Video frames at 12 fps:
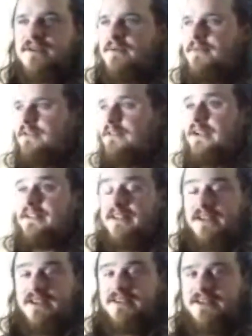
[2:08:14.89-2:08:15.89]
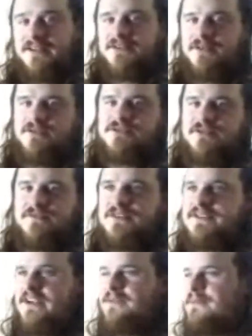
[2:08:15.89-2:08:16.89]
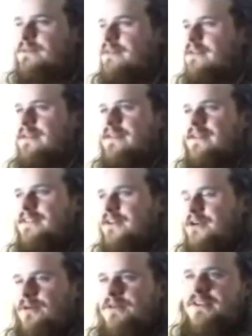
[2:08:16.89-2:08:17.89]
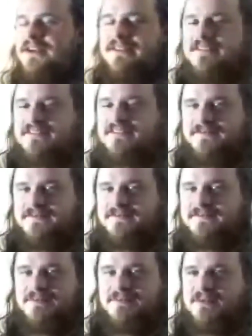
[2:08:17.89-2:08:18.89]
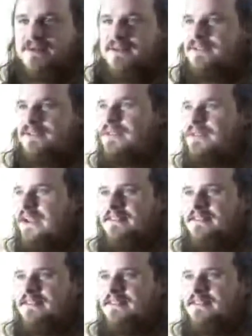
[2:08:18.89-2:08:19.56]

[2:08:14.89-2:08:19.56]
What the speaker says: I mean, like the Indian culture, for example, the coconut is a very important thing.